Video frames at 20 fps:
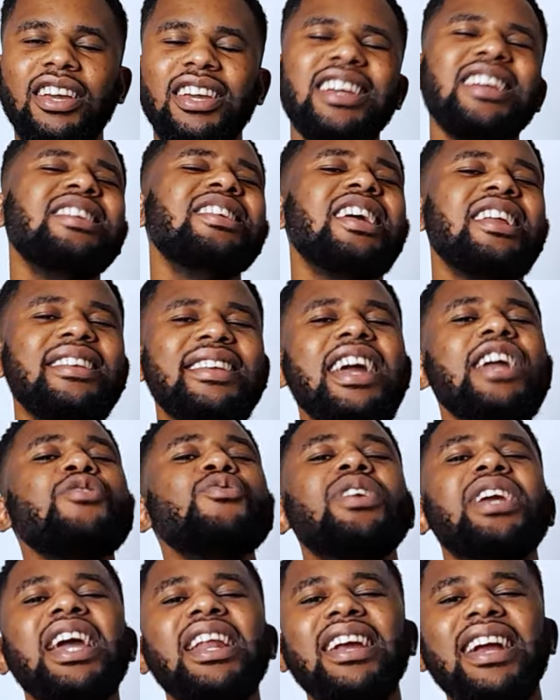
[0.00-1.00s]
In the day
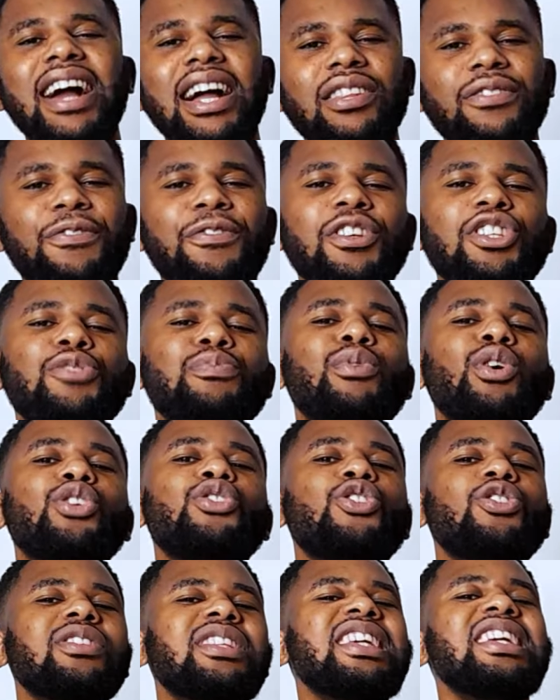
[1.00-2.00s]
you can catch fish, but
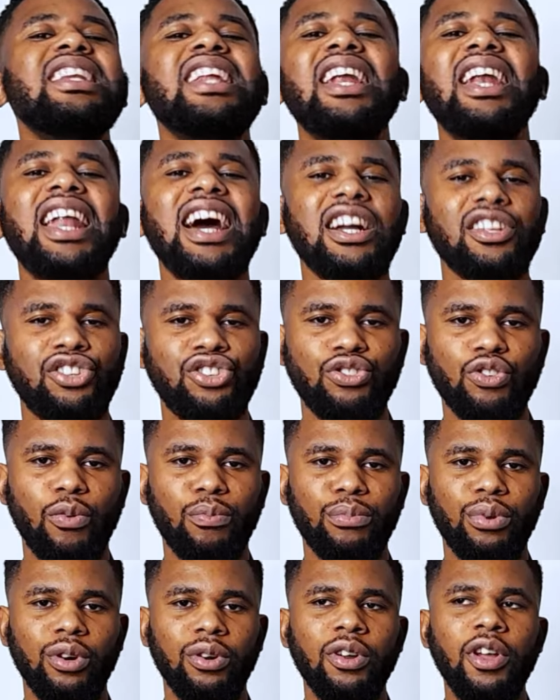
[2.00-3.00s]
not in a large
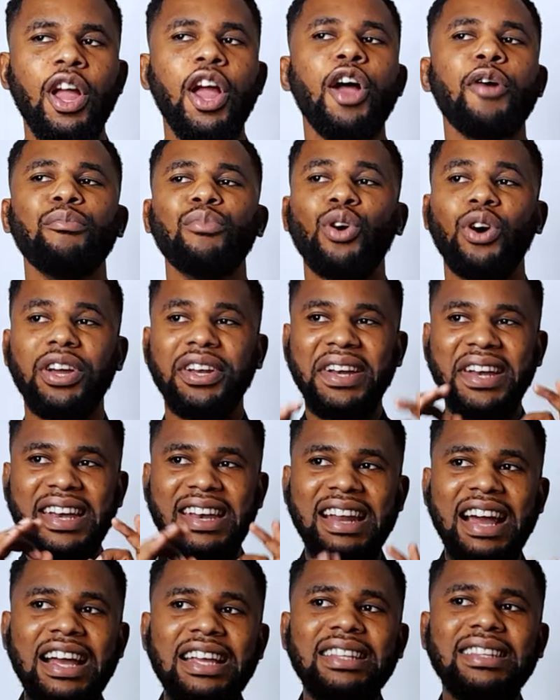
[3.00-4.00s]
number. But
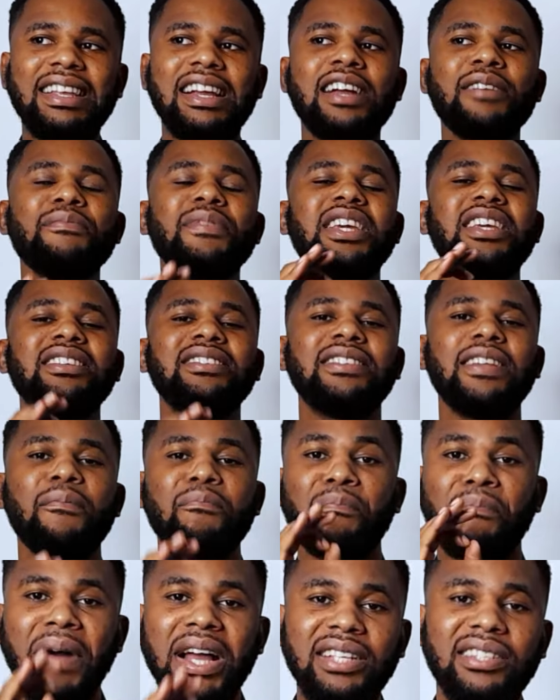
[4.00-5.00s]
night time is the
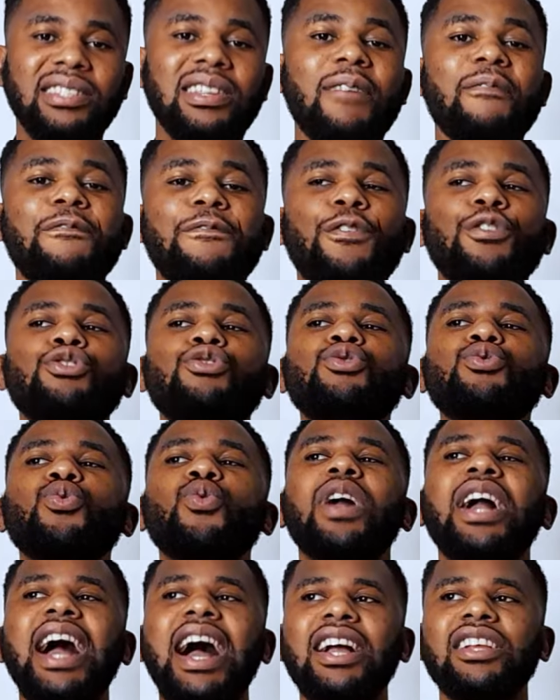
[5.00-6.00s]
best time for you
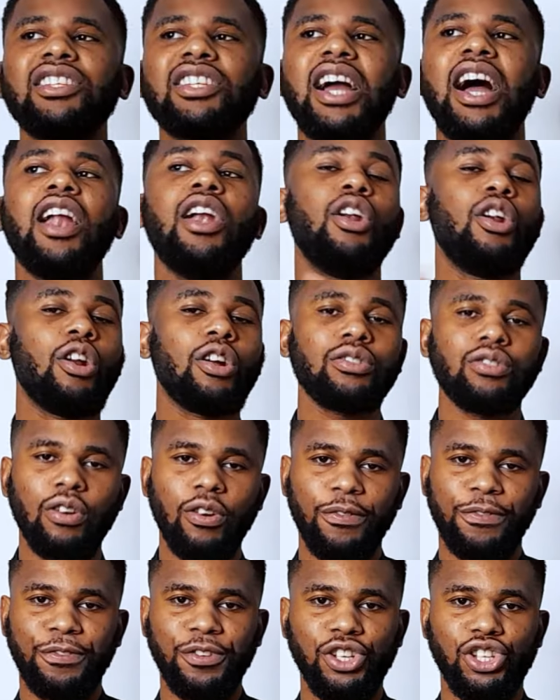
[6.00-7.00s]
to catch a lot
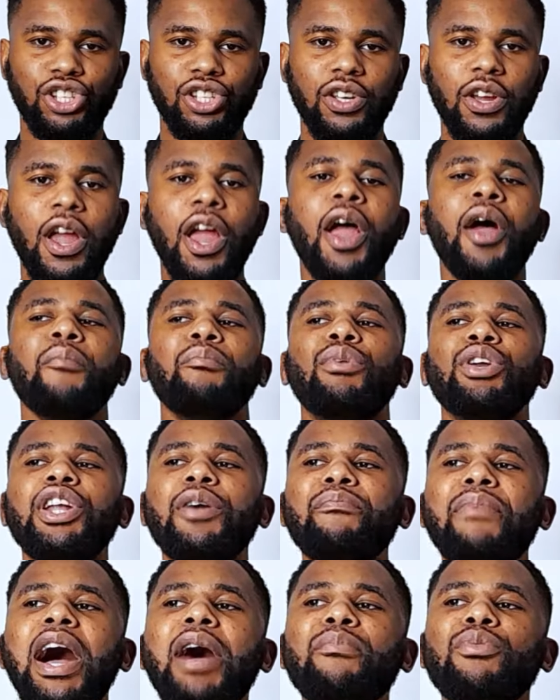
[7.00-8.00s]
of fish. But
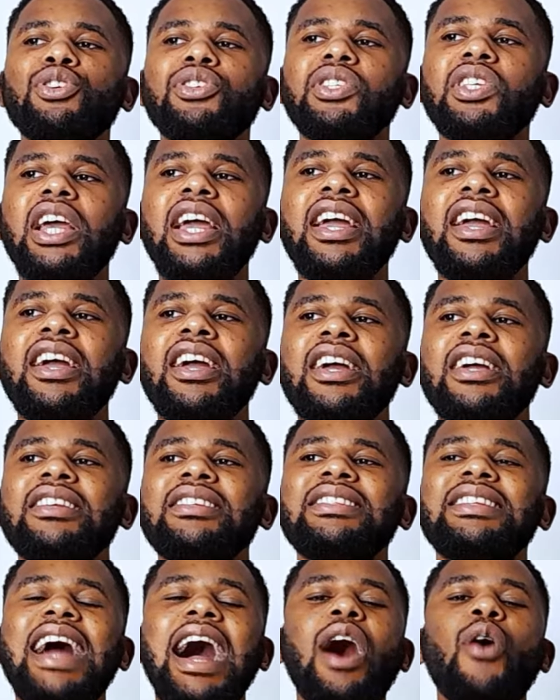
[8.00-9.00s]
the Bible says
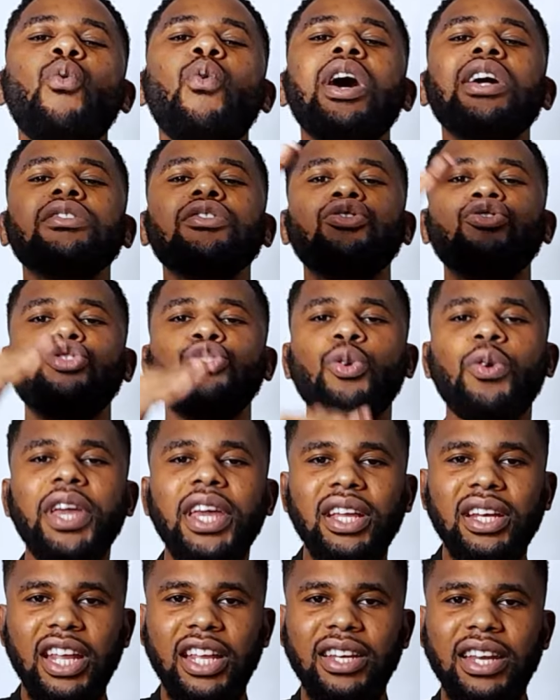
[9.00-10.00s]
that was
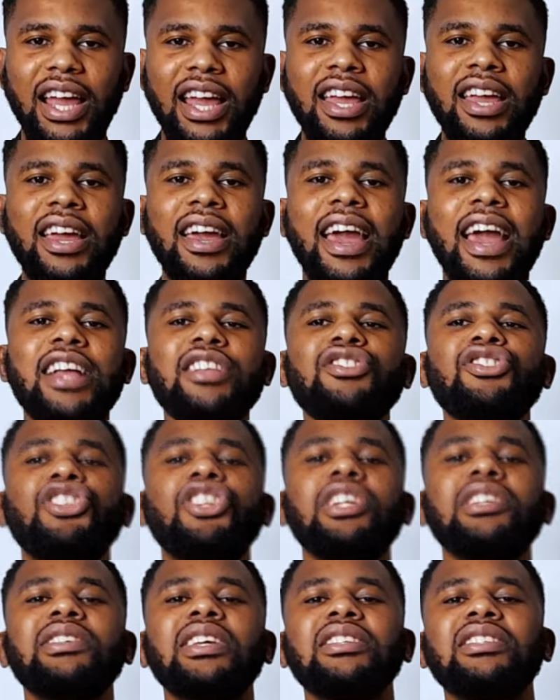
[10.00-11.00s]
during the day, and
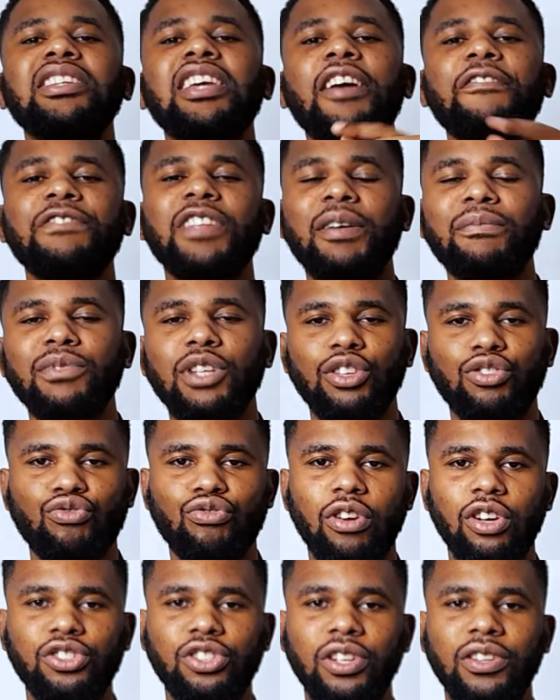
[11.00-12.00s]
Jesus gave them
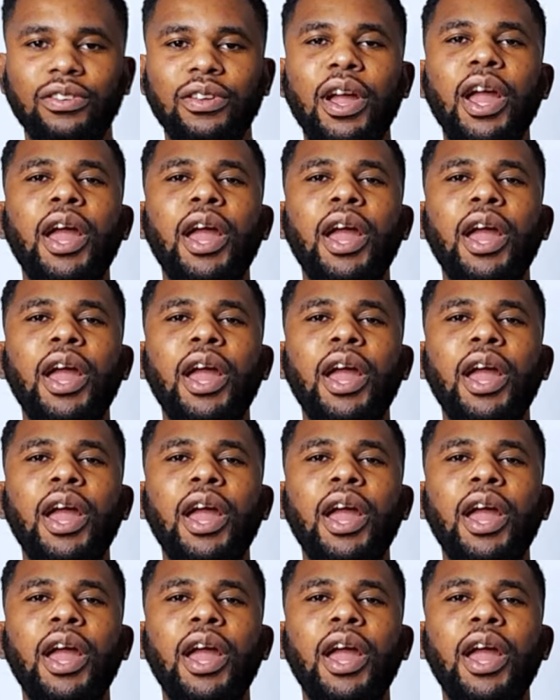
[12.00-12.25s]
destruction.